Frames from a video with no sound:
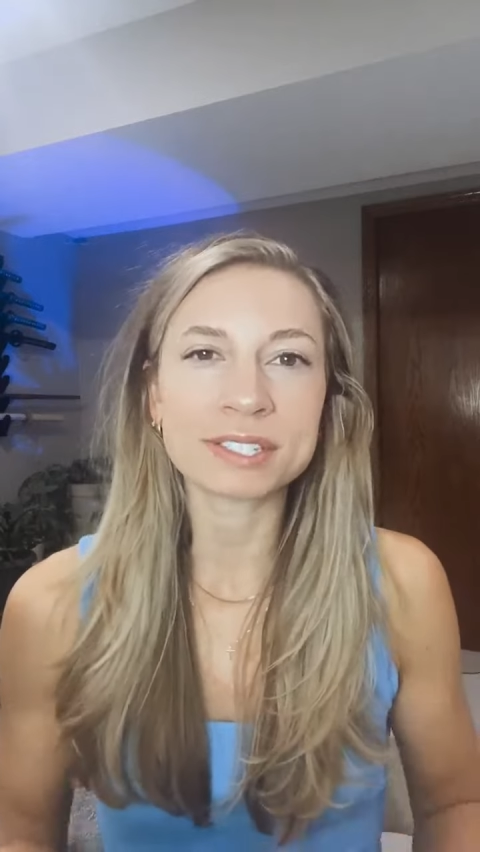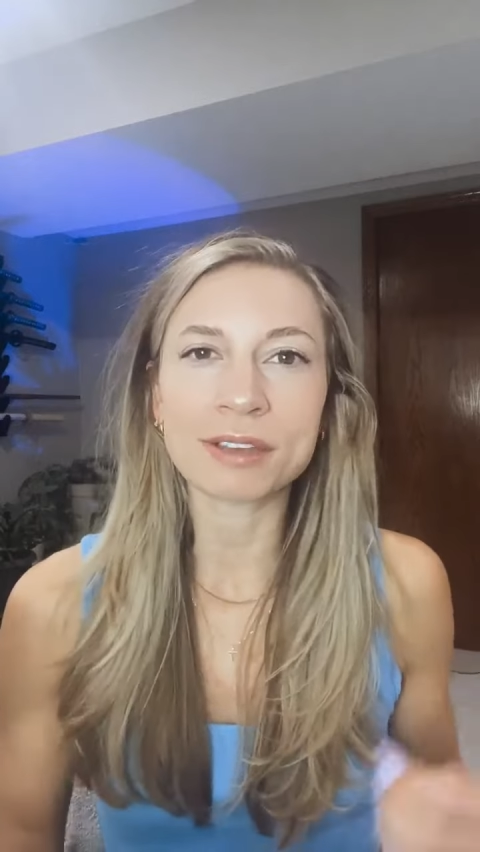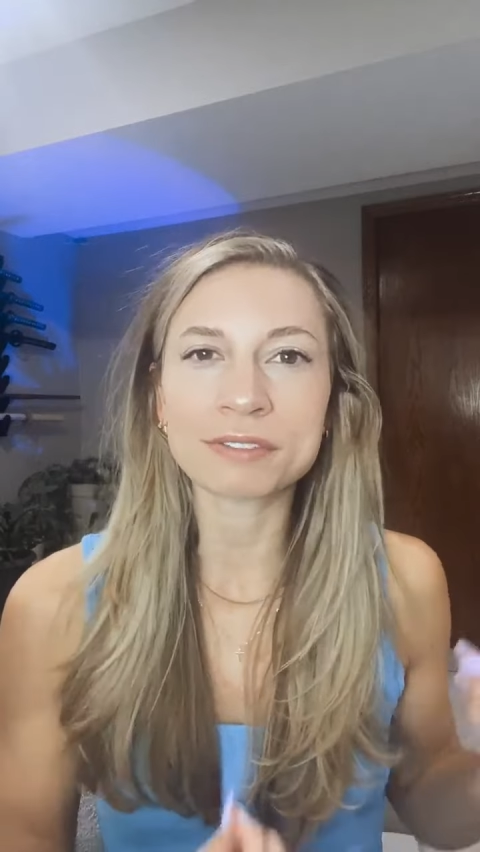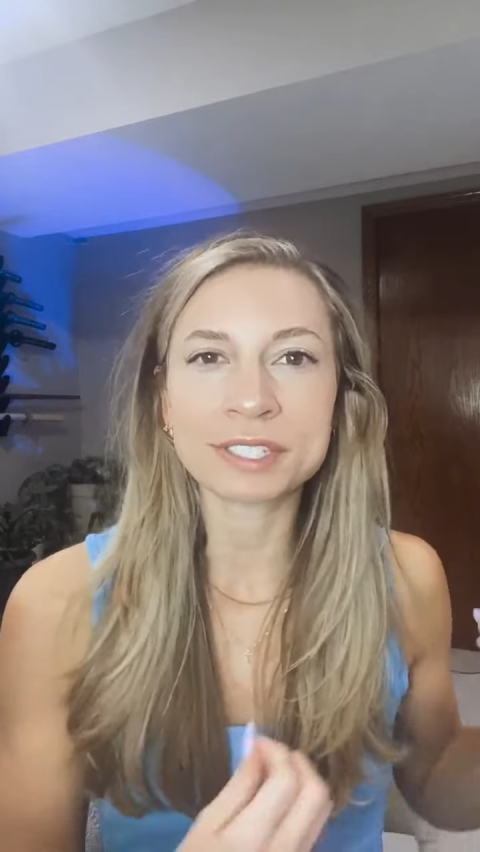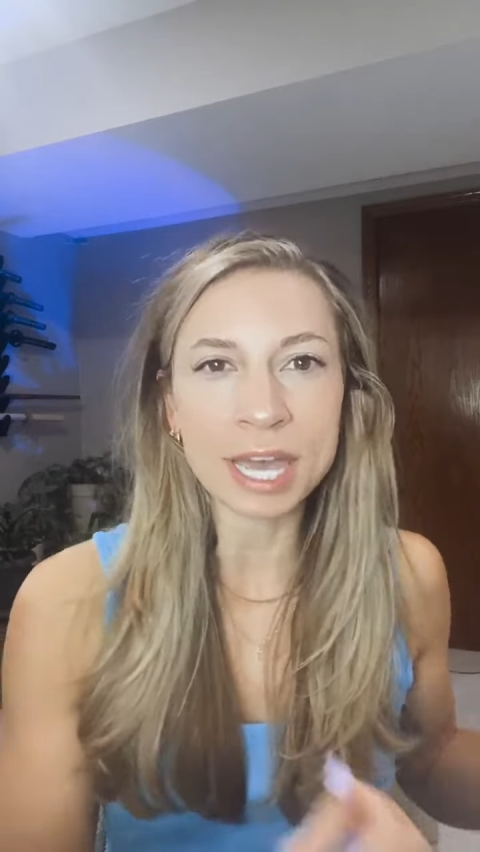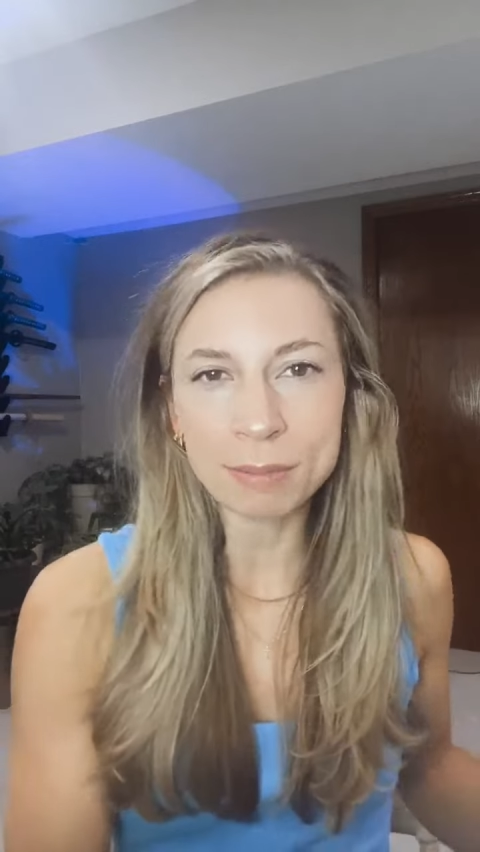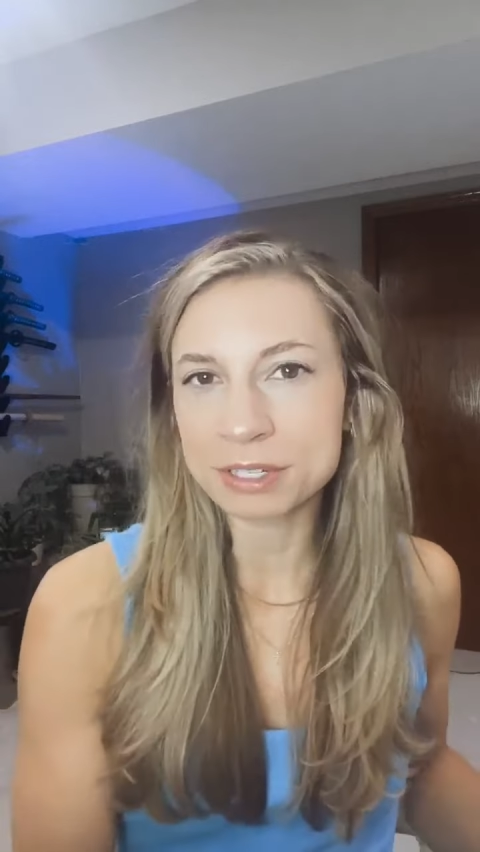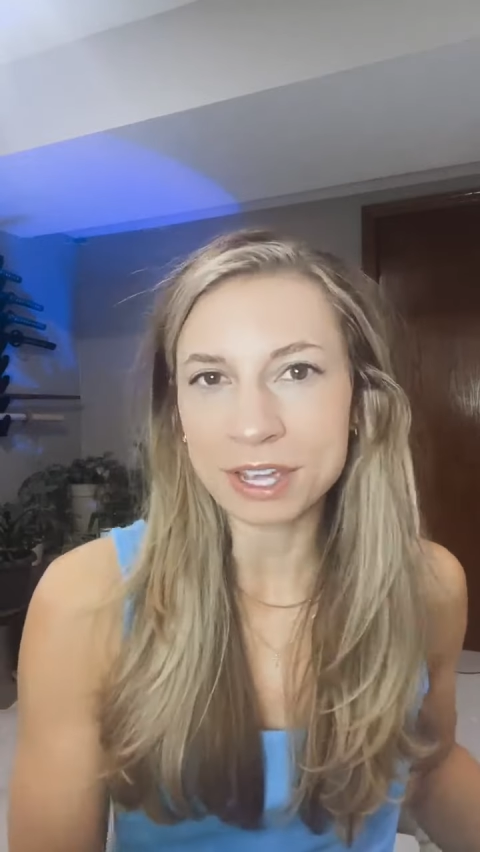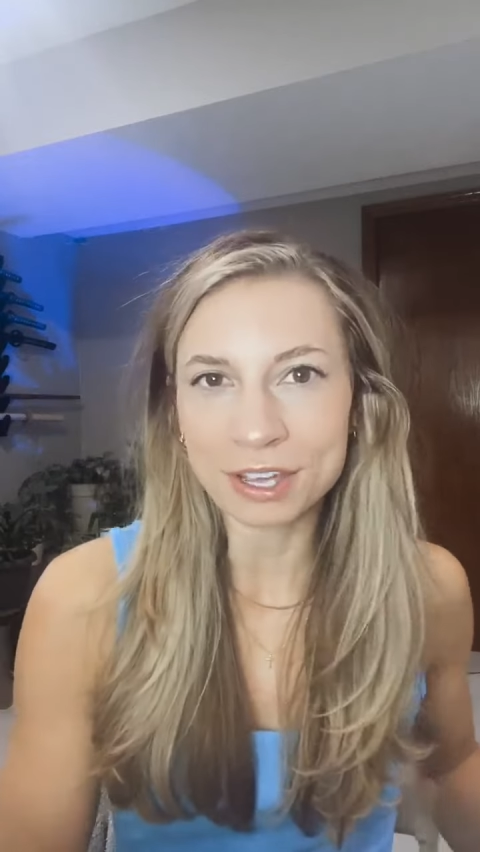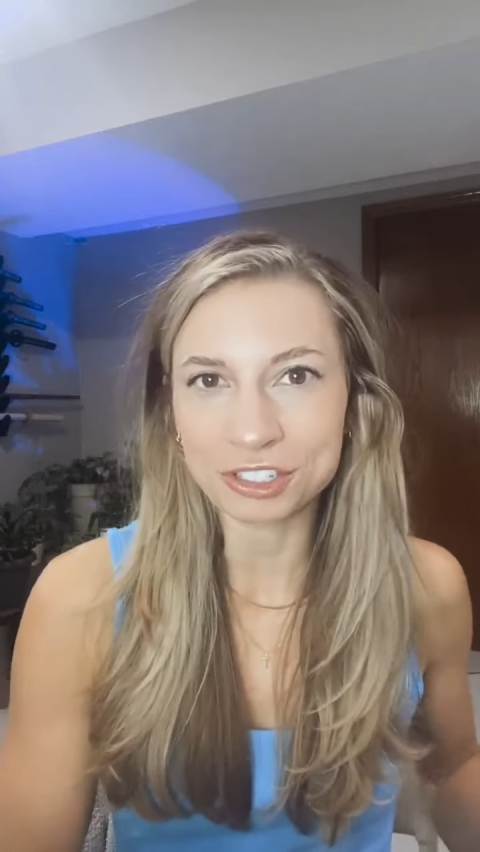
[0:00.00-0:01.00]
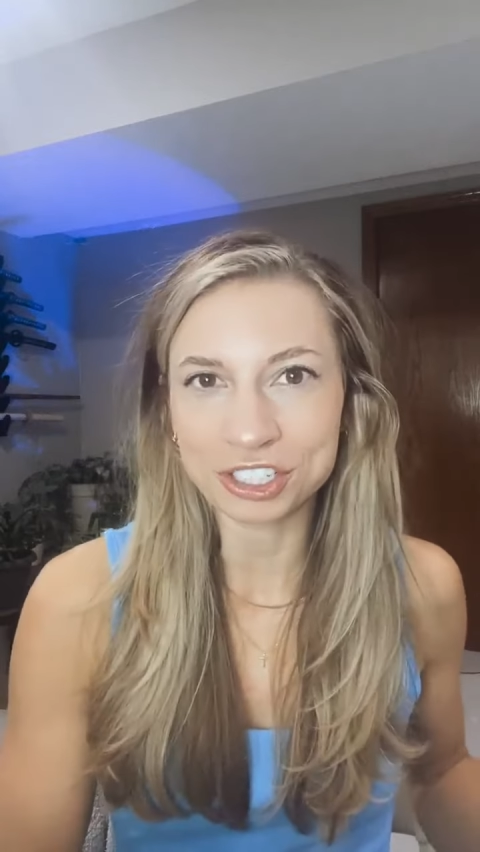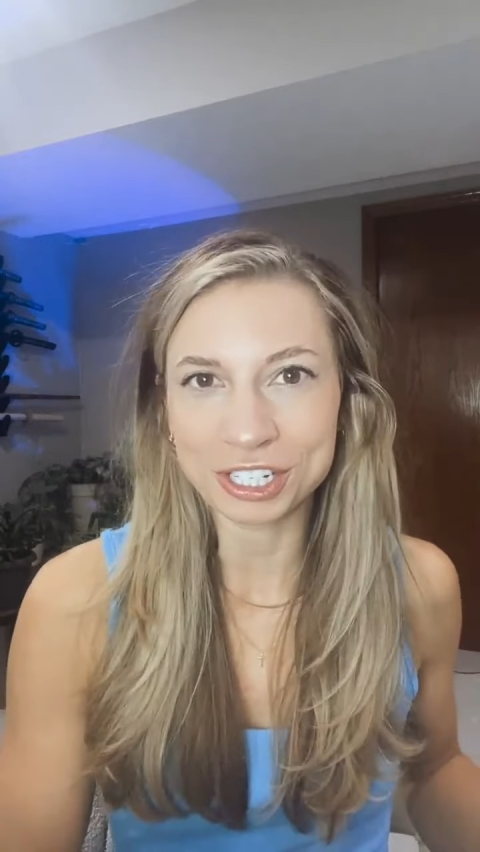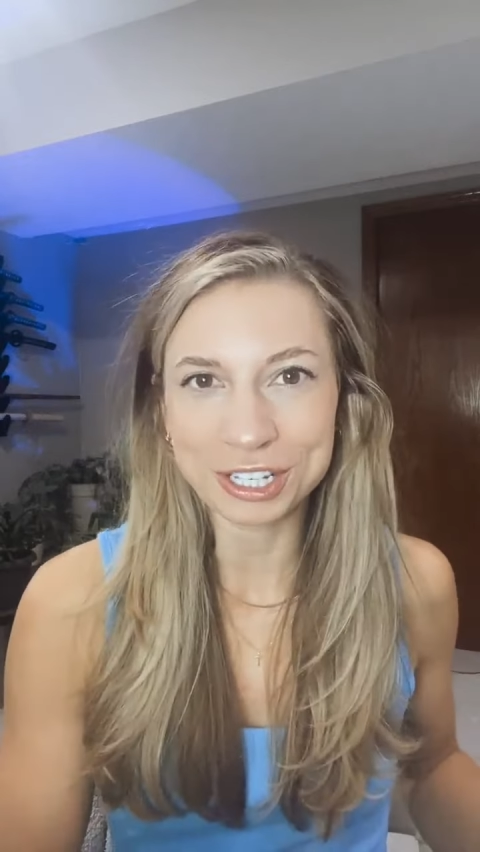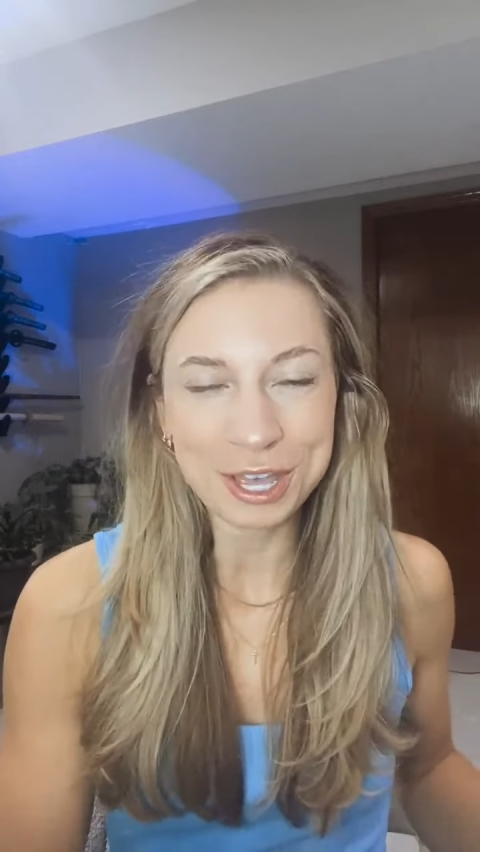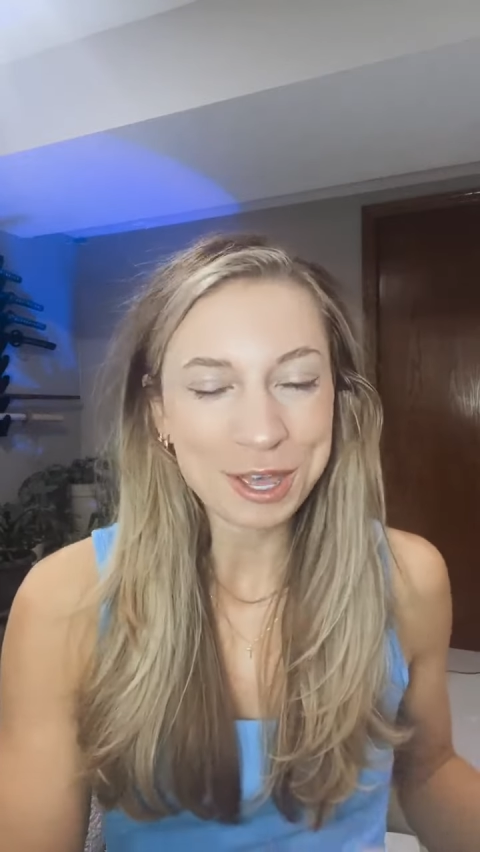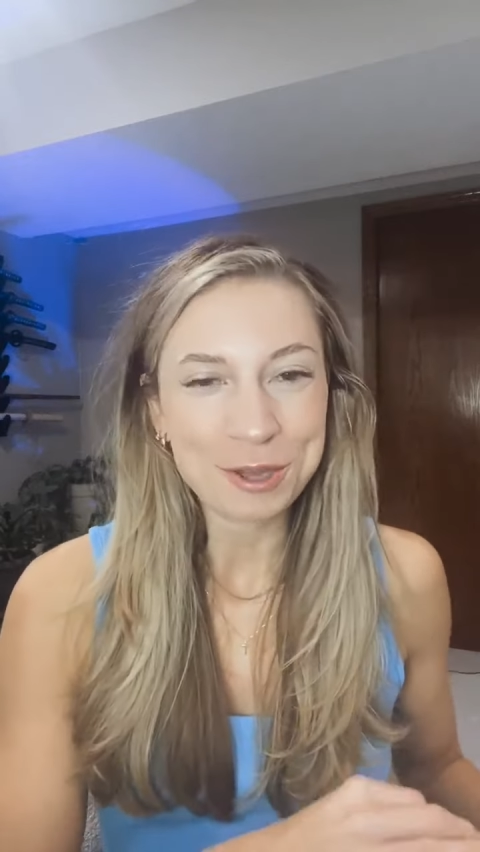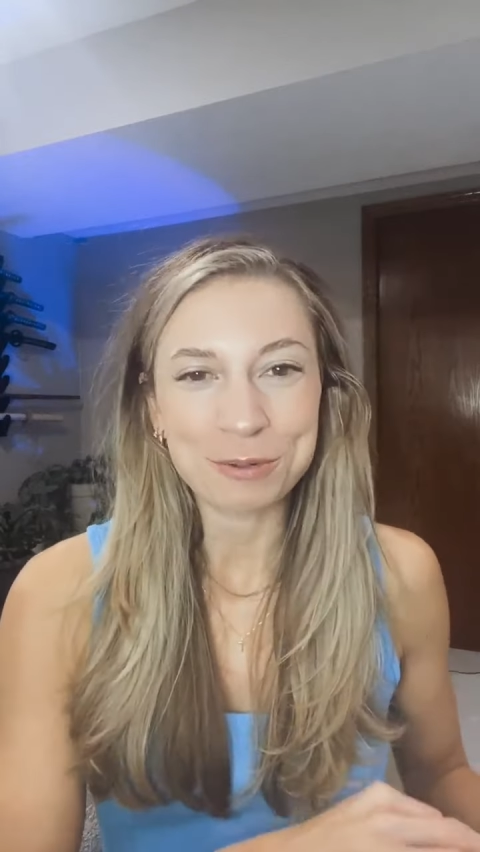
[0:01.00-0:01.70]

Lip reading: self-sabotaging